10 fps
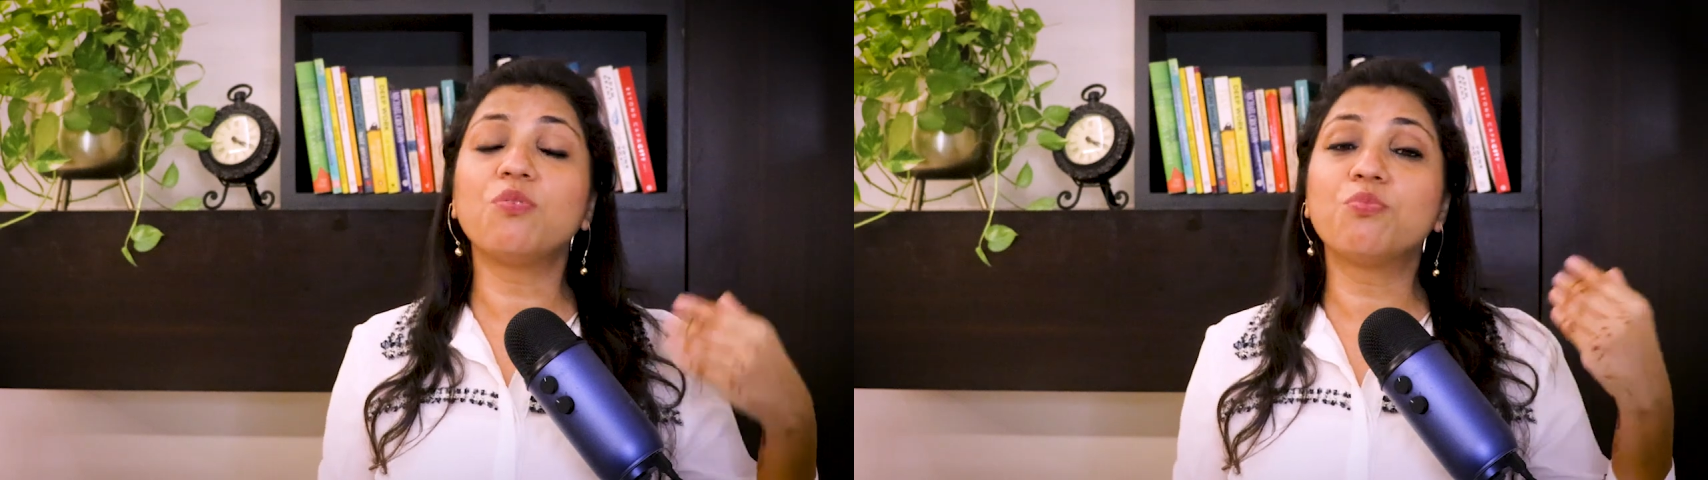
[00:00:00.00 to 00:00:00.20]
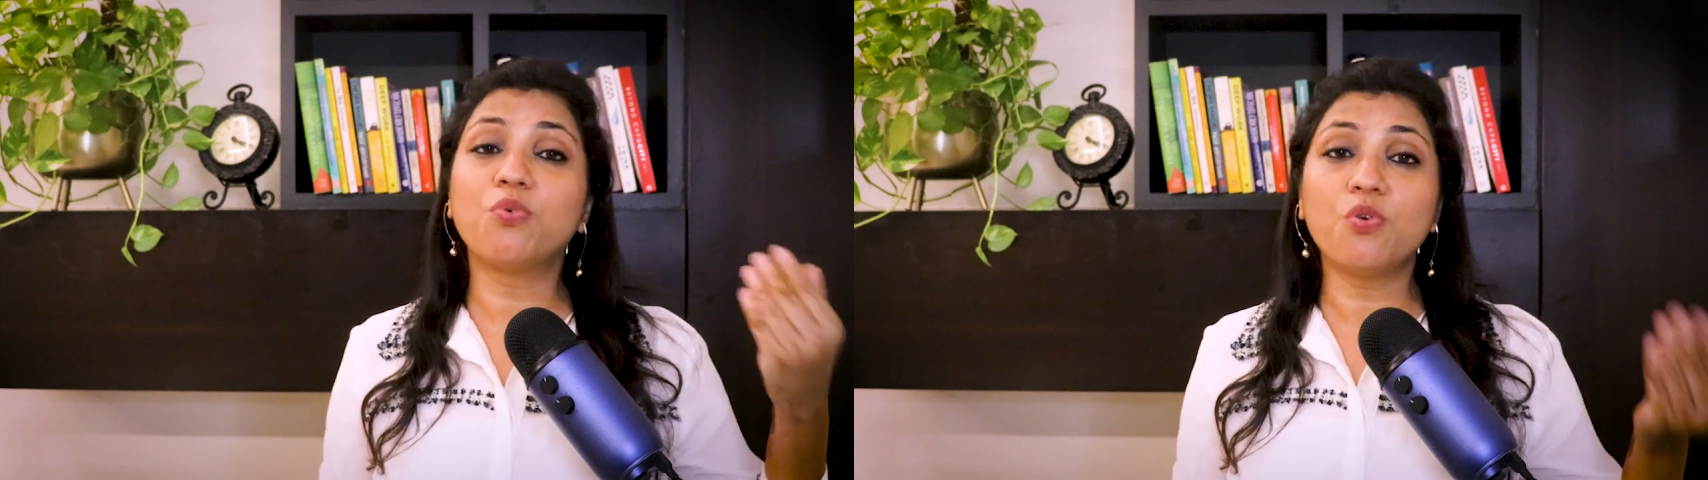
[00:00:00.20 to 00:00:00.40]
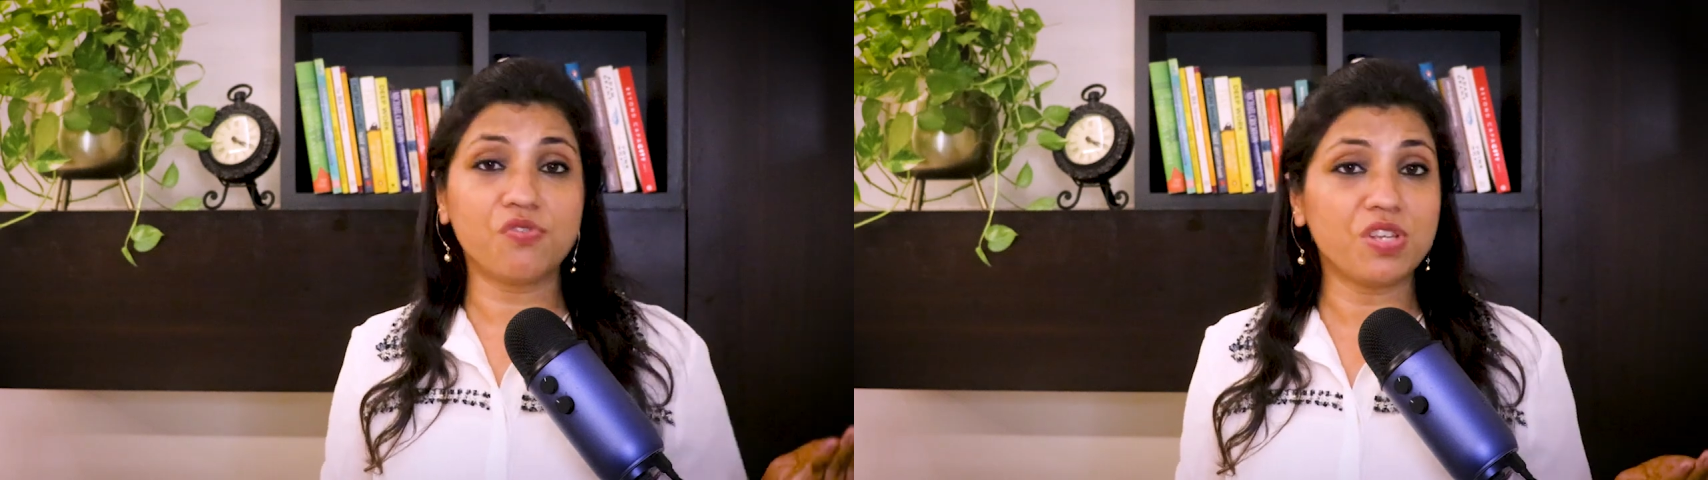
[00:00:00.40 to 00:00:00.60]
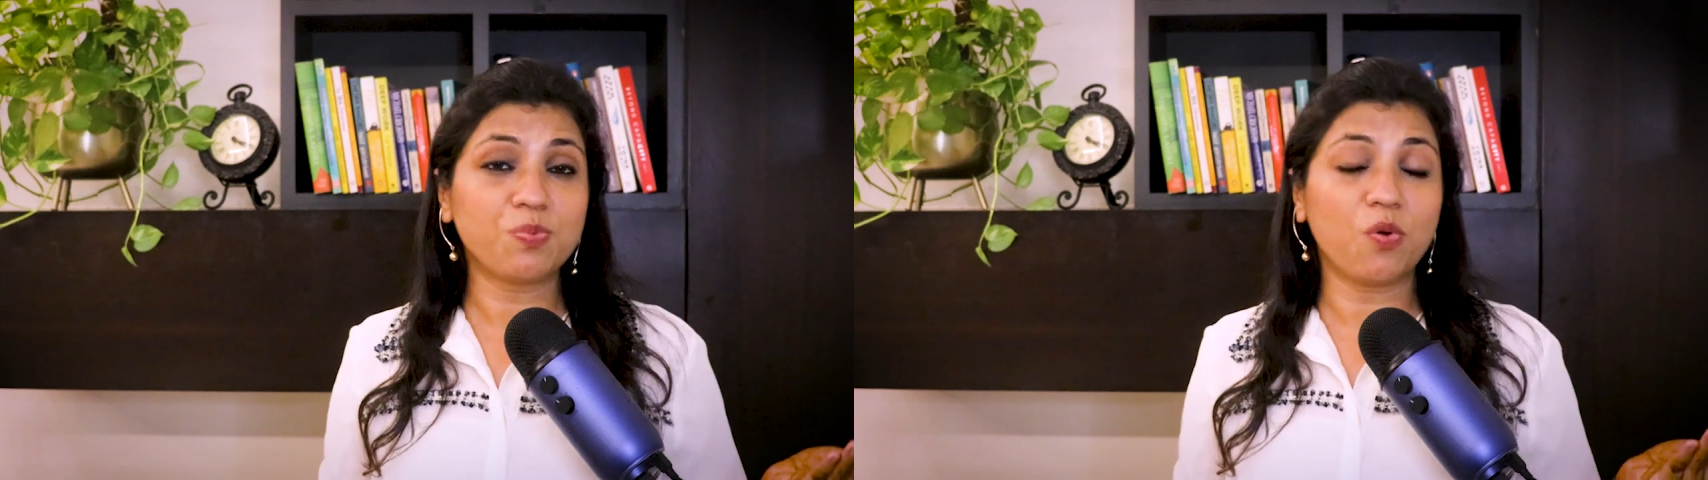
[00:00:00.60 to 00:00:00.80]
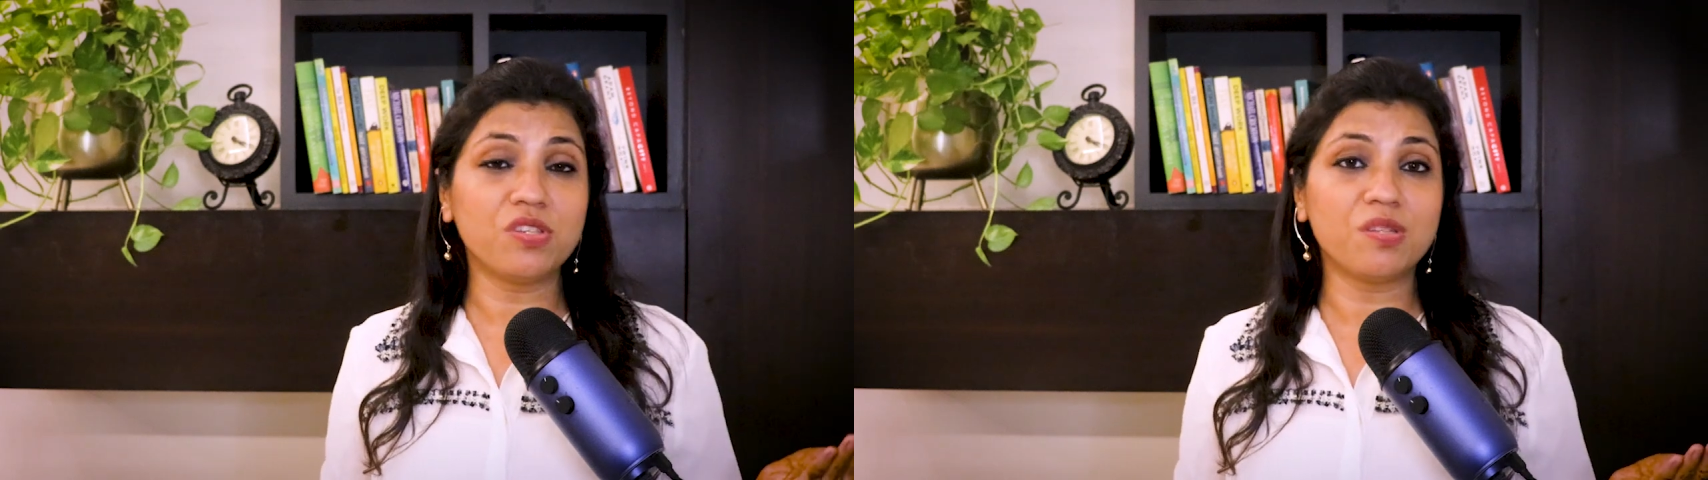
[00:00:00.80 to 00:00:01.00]
on more
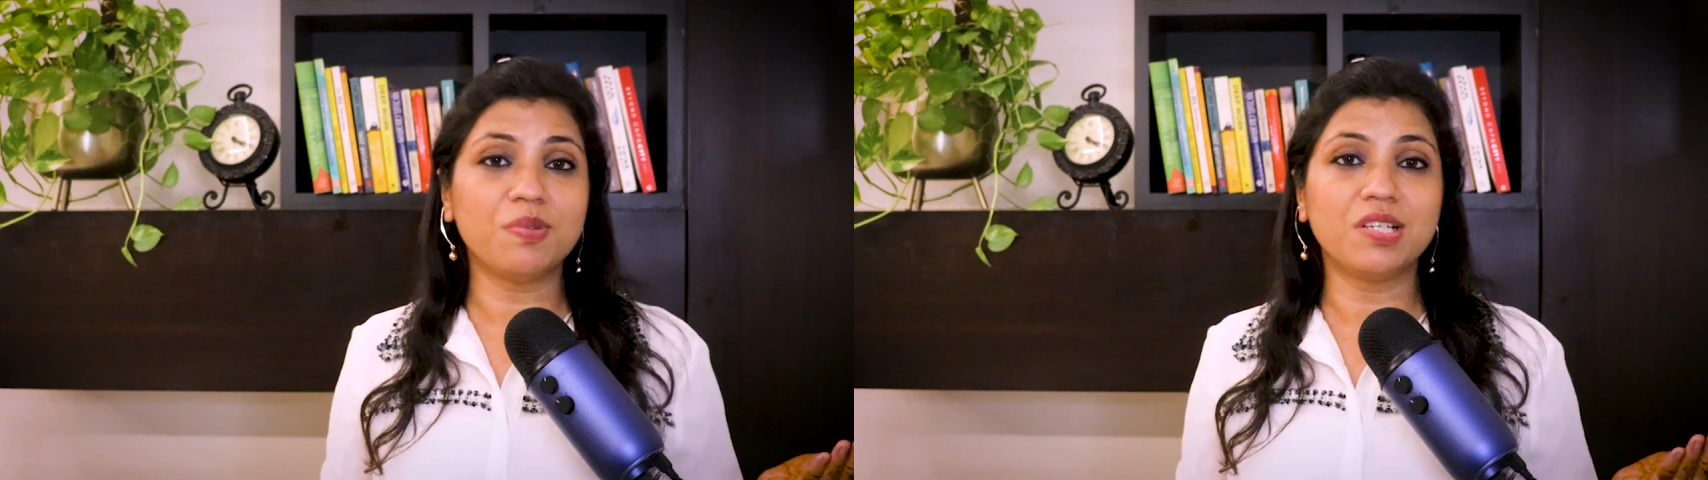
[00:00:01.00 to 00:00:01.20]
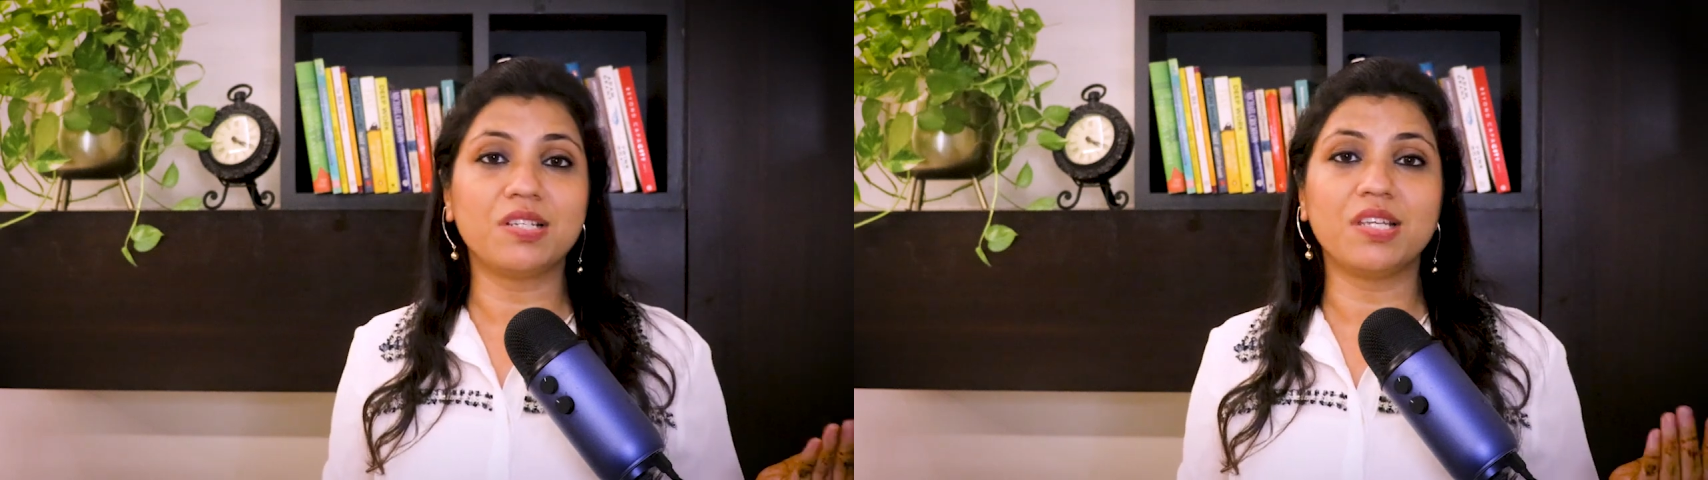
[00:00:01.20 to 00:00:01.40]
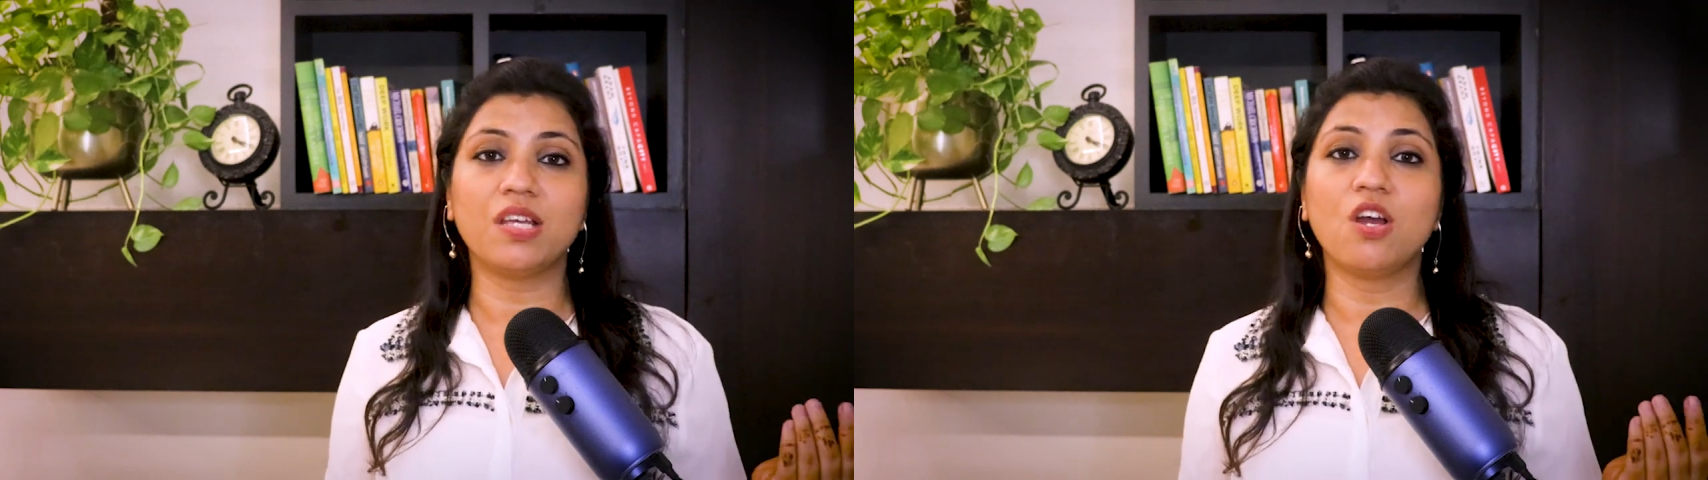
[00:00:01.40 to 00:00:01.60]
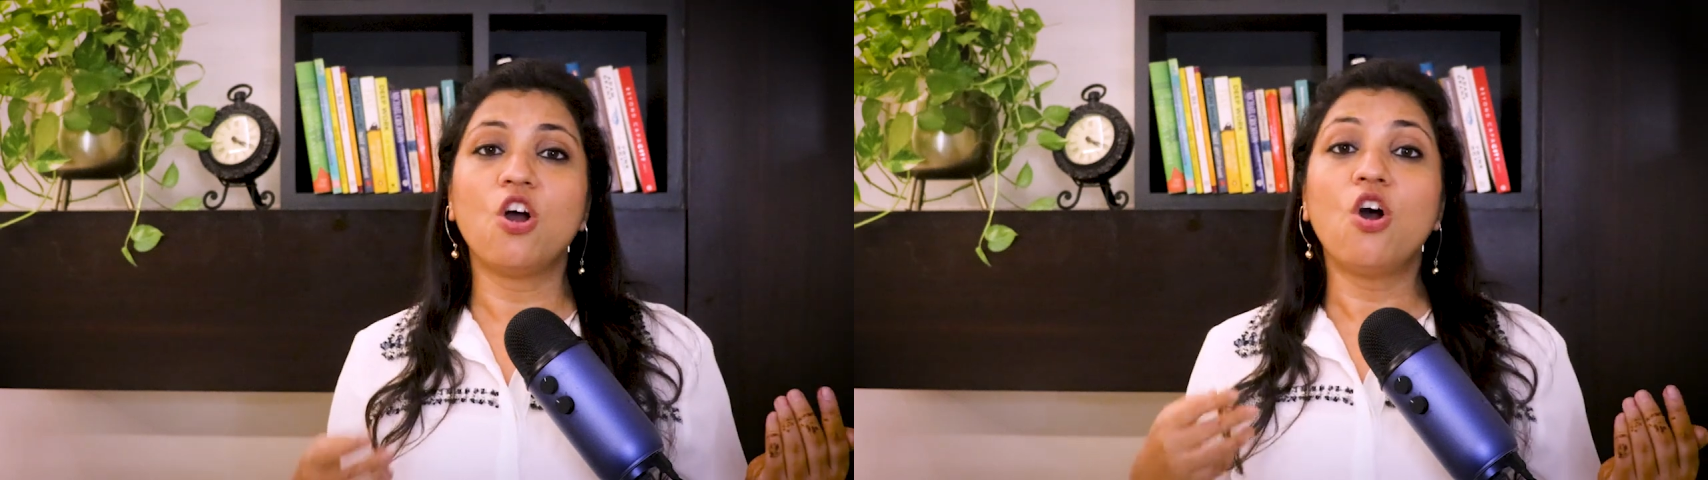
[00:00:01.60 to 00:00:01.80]
responsibility